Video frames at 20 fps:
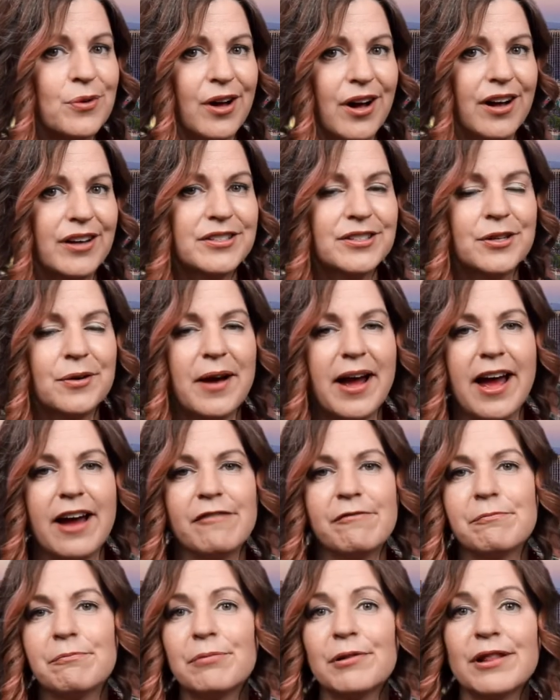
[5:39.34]
will also
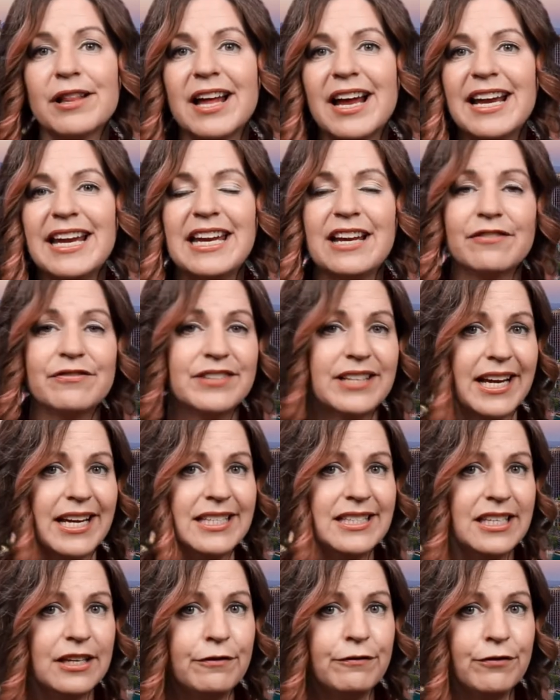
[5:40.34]
have Plenty of
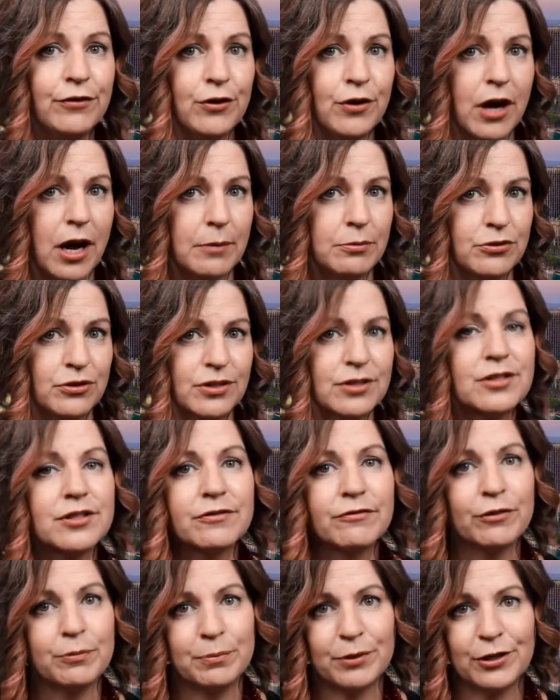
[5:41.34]
tasty food options for